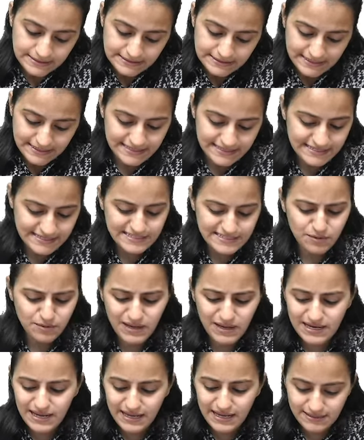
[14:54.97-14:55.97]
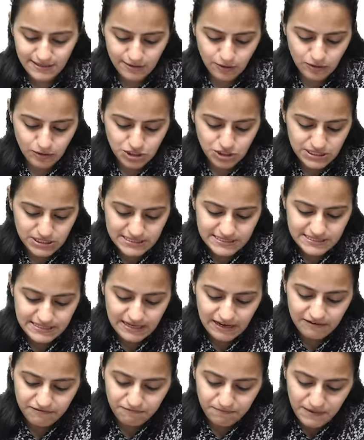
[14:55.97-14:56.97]
It's a one-liner question
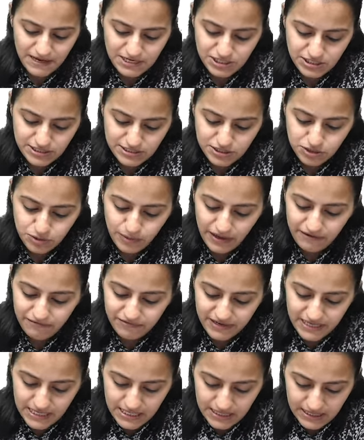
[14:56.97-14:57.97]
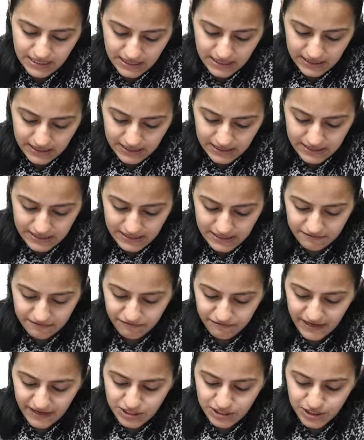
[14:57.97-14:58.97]
itself. Patients who have recurrent
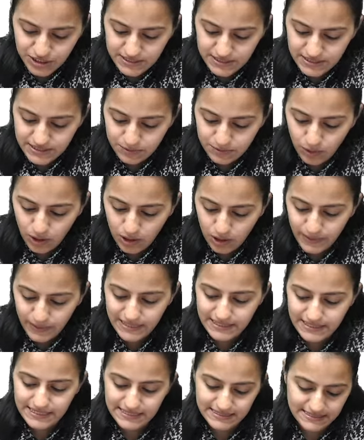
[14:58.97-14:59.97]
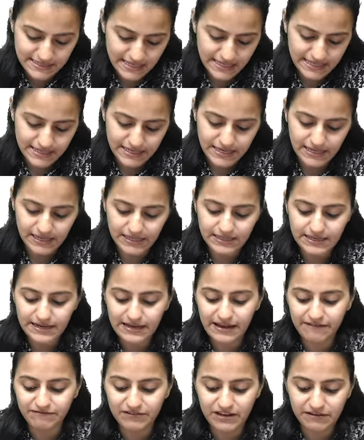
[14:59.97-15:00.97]
infections involving knees area
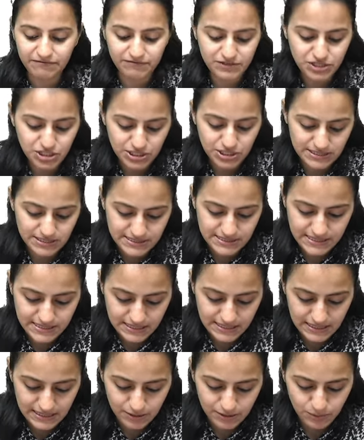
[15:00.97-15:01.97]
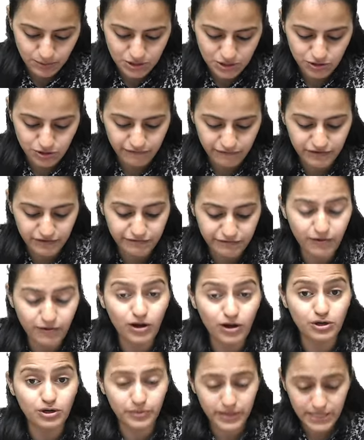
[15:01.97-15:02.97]
have deficiency in which of the
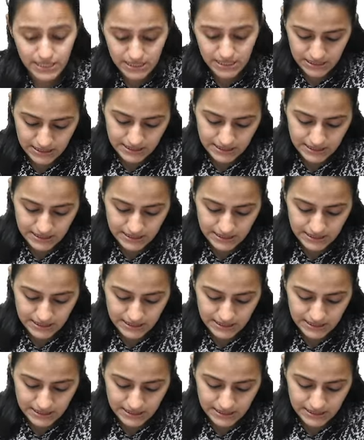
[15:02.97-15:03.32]
following?